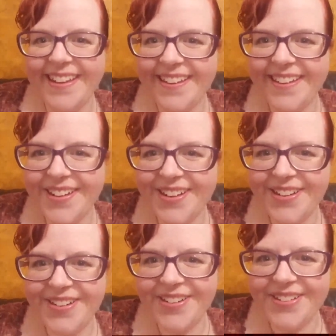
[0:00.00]

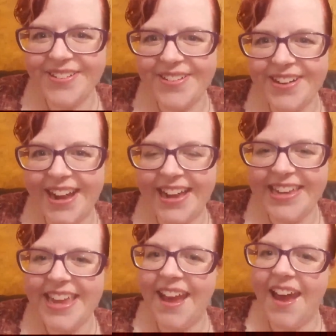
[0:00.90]
Oh,
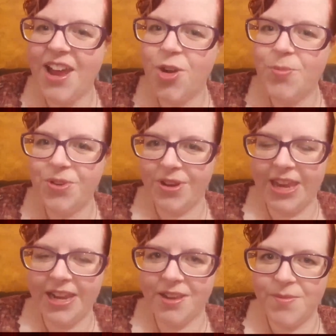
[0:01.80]
yeah, I hope they're
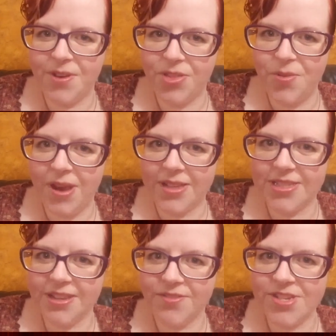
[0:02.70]
kidding about the
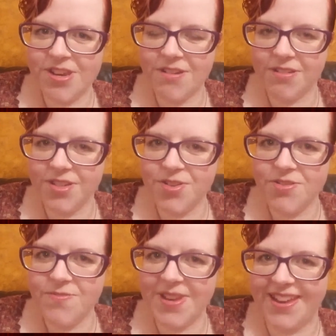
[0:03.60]
waxing of the dog
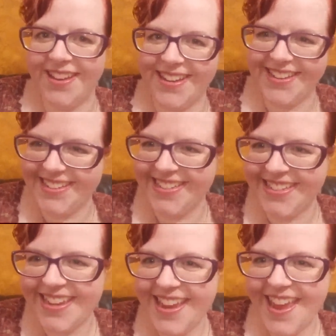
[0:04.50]
too, because